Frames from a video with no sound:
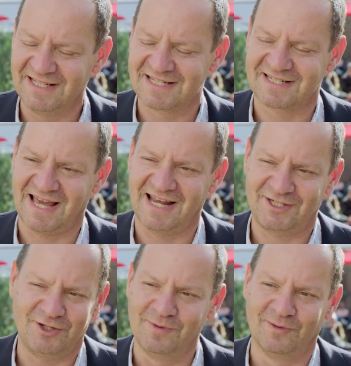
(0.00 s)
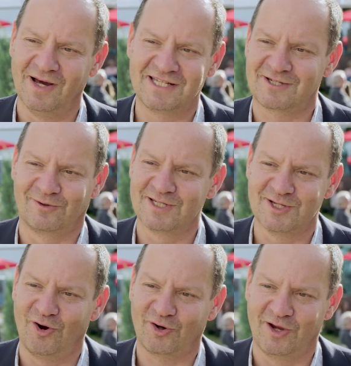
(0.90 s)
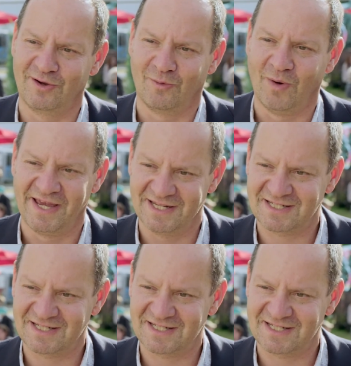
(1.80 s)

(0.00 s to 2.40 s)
is that human rights law is not going away.